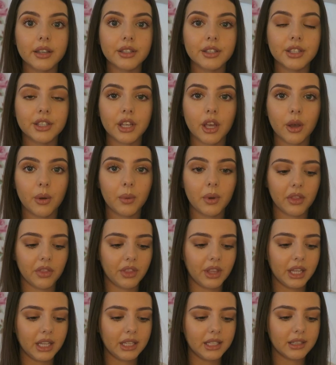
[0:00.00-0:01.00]
So
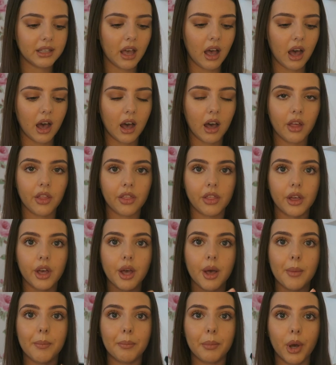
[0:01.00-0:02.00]
these are
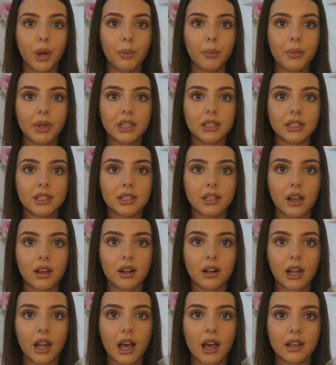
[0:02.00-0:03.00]
the Moment
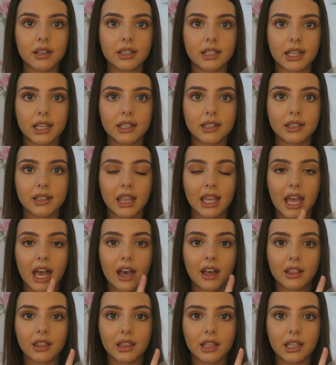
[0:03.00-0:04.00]
sunglasses. They
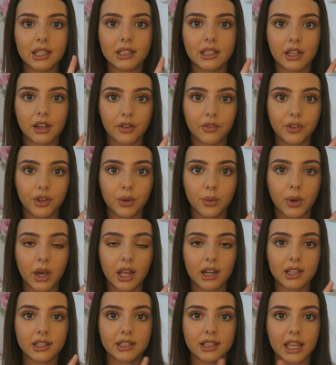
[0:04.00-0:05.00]
had these in a few
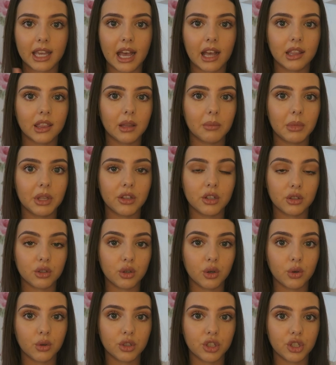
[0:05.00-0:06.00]
colours. They had them in the
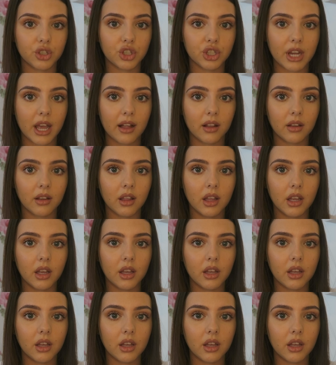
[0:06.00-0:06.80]
tortoiseshell